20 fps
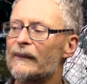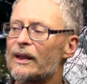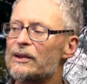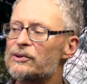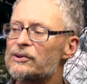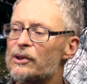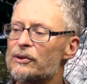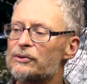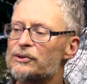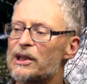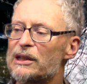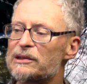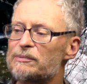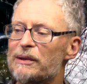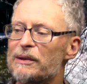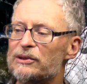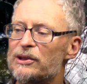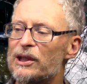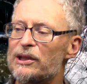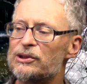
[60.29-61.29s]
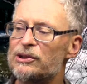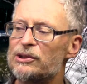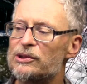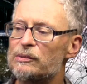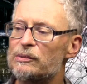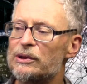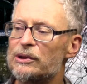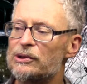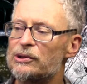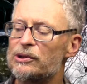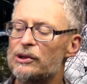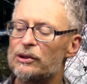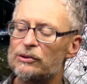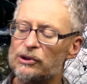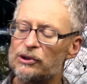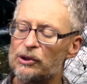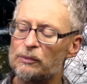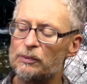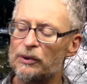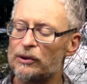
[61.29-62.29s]
so there's expectations because, you know,
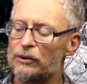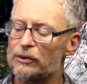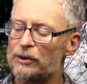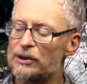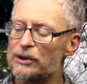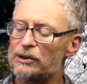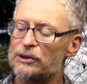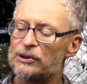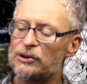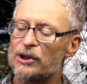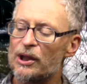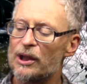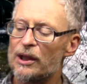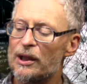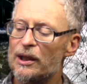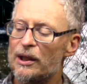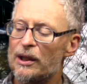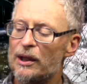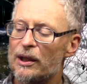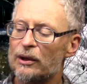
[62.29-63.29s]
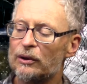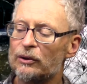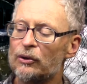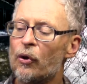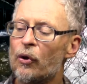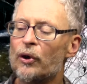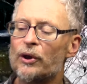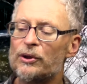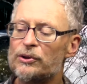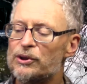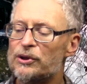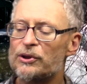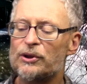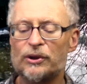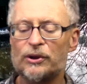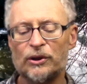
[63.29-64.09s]
Jupiter is lord to the